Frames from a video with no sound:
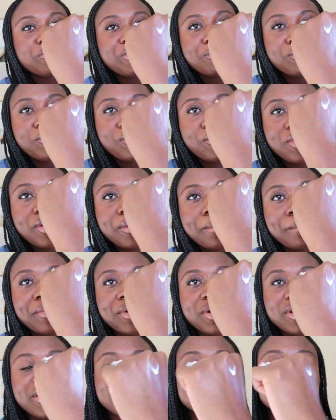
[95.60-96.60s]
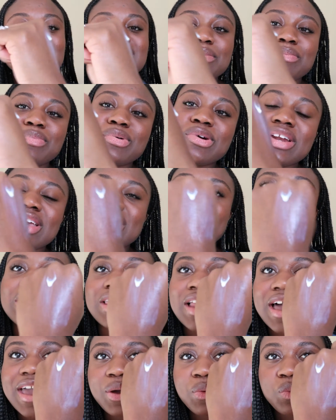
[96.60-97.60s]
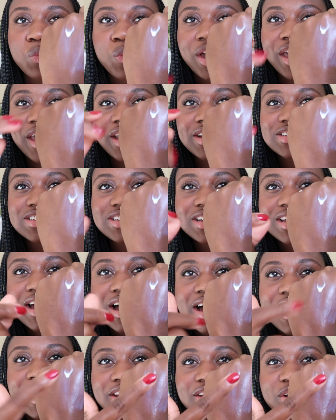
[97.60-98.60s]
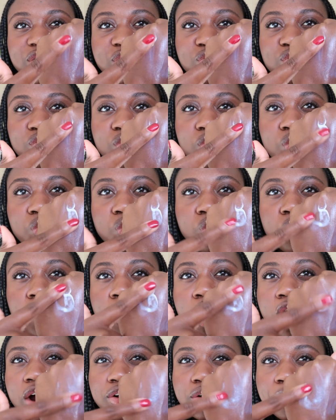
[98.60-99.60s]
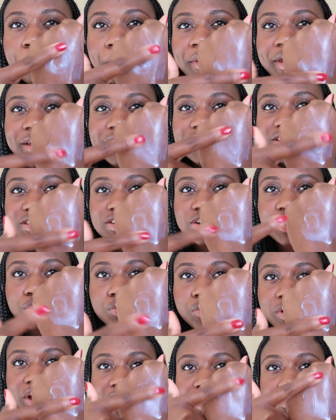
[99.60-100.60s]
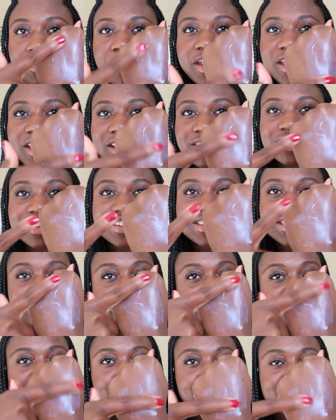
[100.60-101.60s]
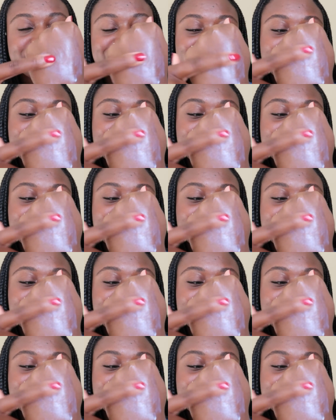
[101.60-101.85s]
bit more. But it's a pretty lightweight kind of water-based cream. The slip is